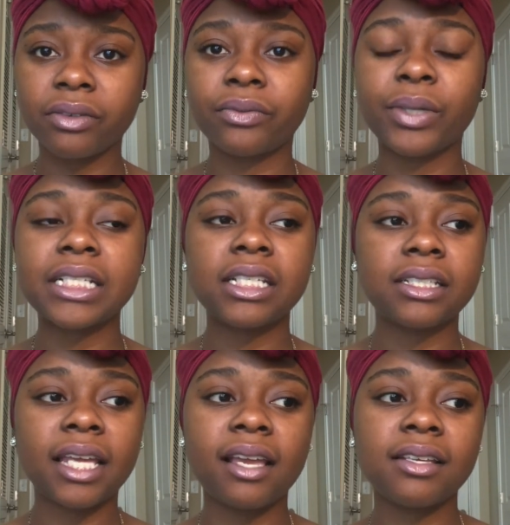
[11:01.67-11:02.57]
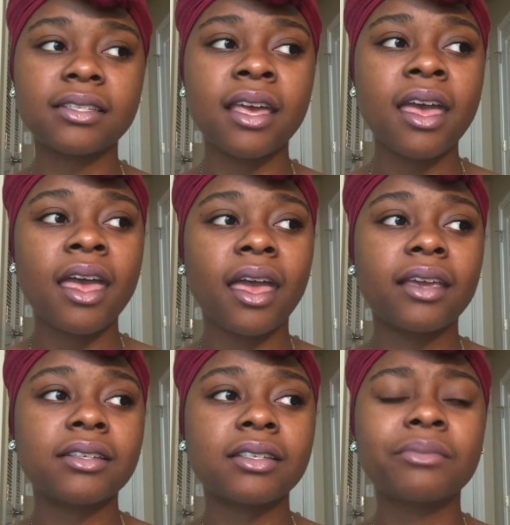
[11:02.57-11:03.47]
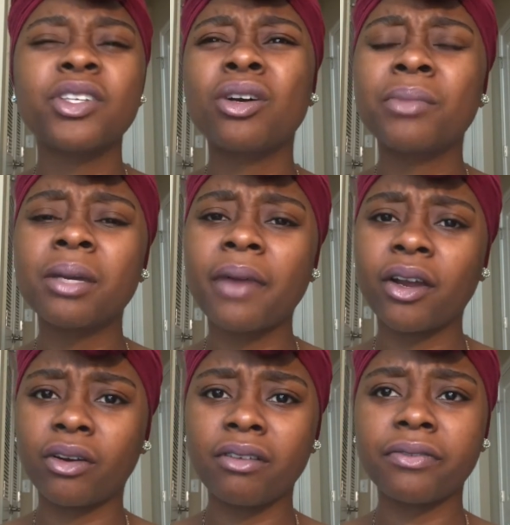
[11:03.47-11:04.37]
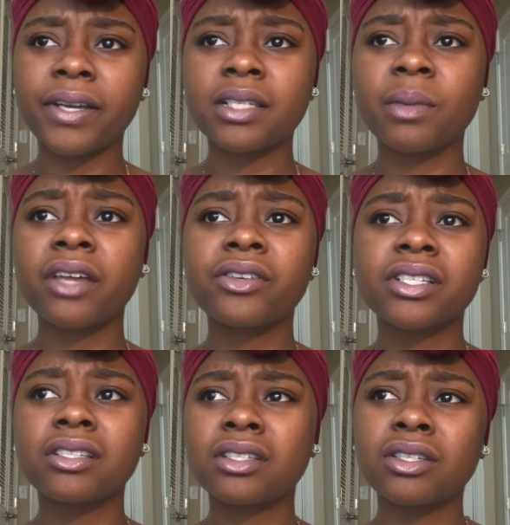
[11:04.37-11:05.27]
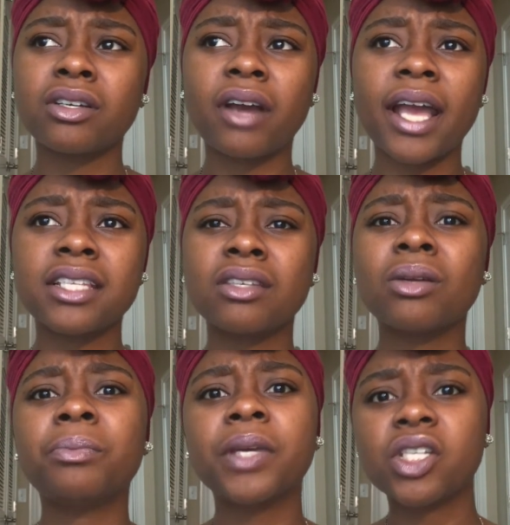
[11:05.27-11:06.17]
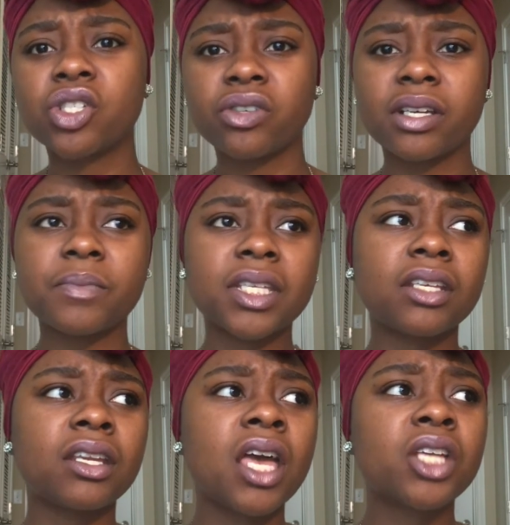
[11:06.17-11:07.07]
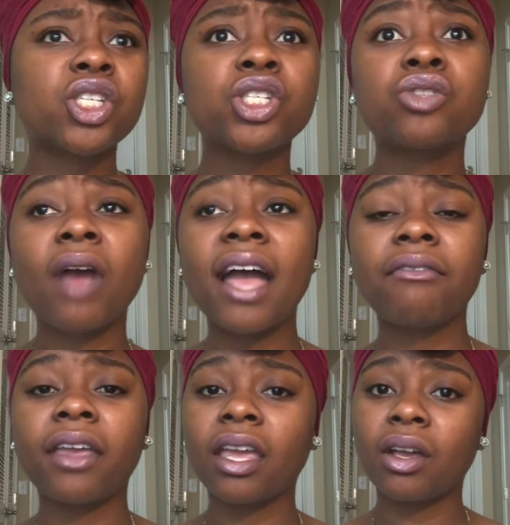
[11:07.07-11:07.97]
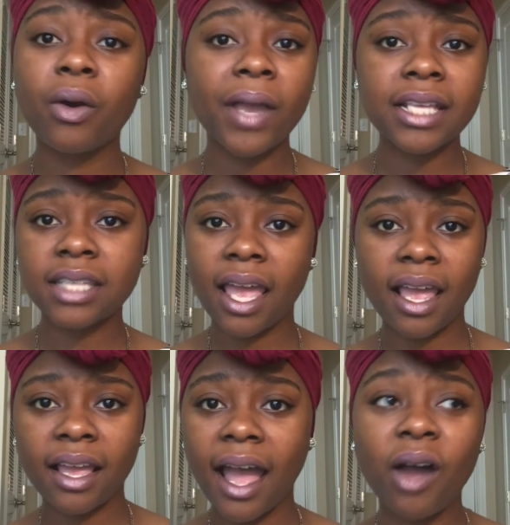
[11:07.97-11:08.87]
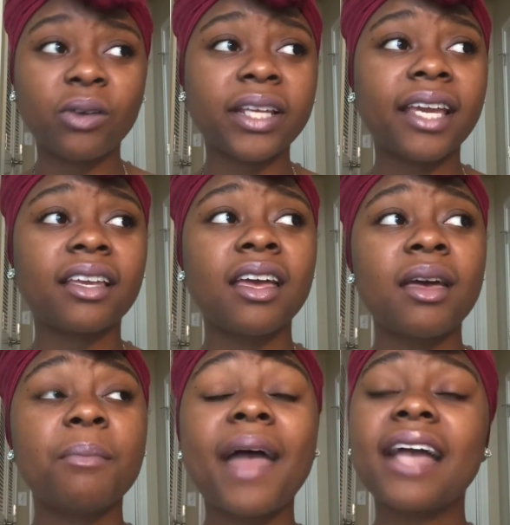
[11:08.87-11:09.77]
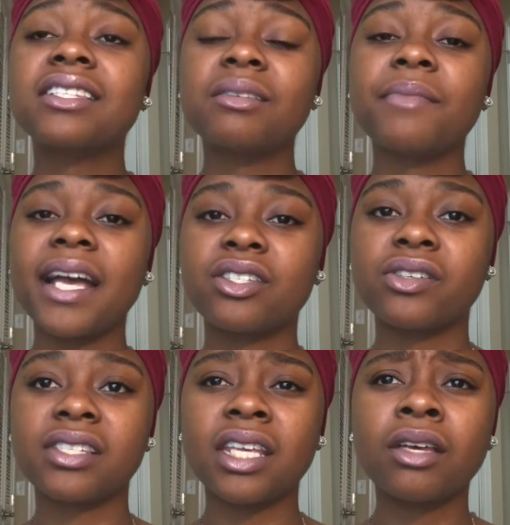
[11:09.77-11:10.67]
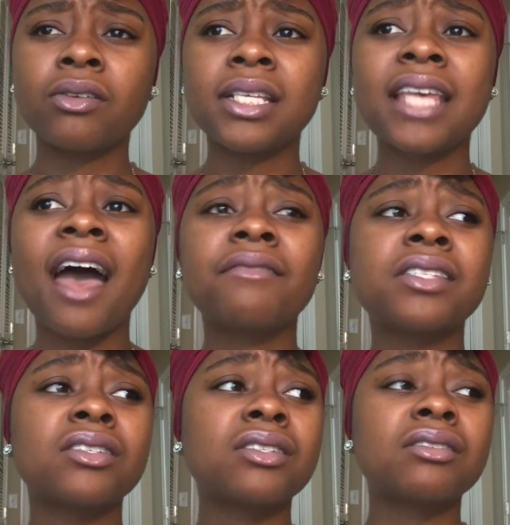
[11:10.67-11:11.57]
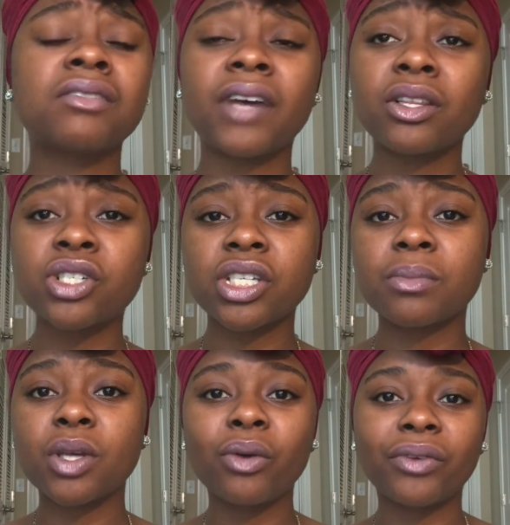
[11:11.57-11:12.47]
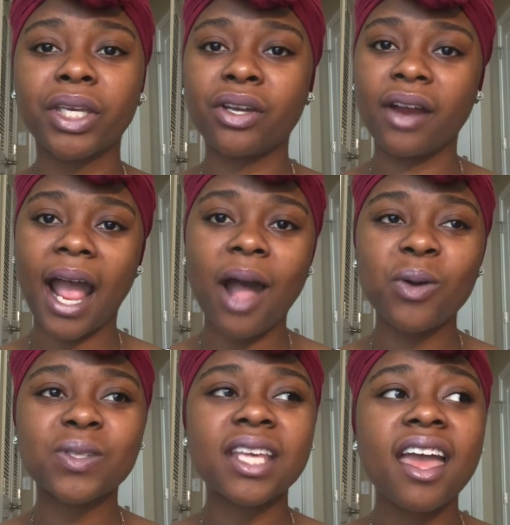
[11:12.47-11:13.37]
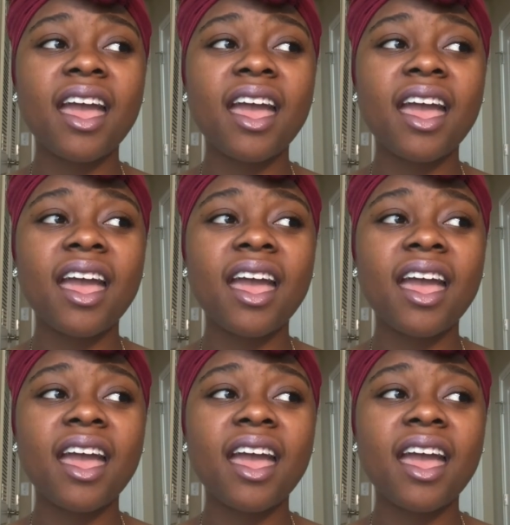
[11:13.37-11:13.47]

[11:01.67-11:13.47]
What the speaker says: for 14 days, and, you know, me and my girlfriends, my other sisters in Christ, you know, beach trips and just driving and going to hang out. Like, maximize your singleness. Have sisters fellowships over your house.